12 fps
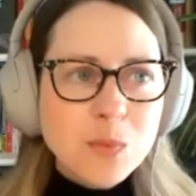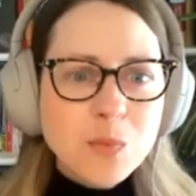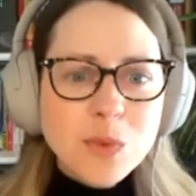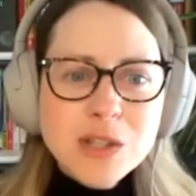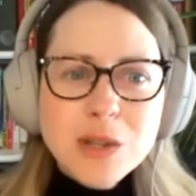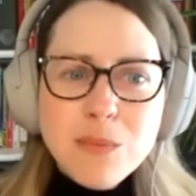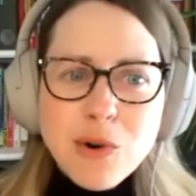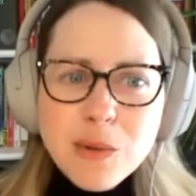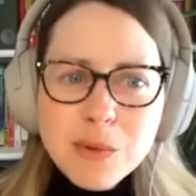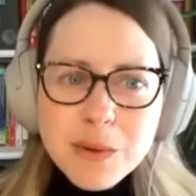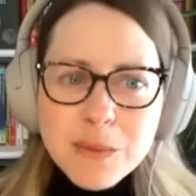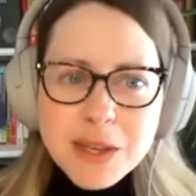what's the
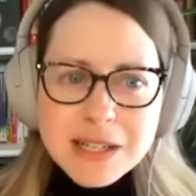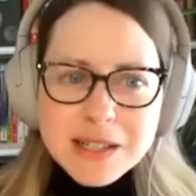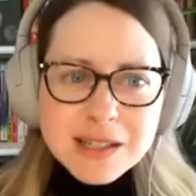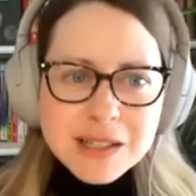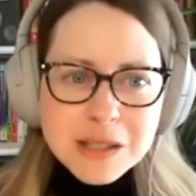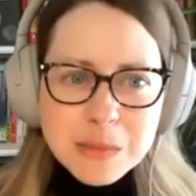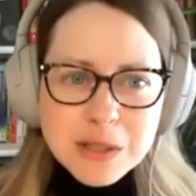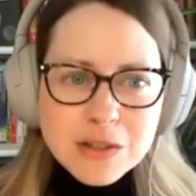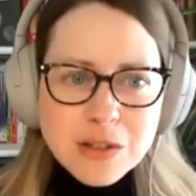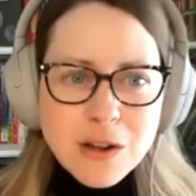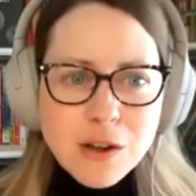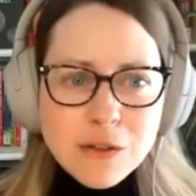problem that needs to be
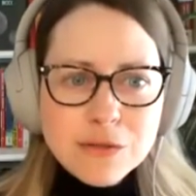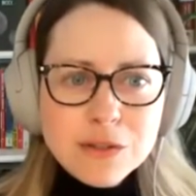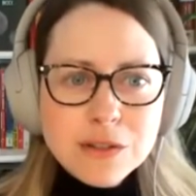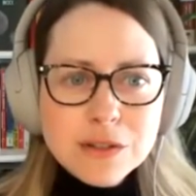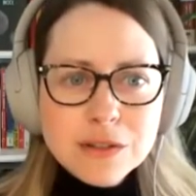solved?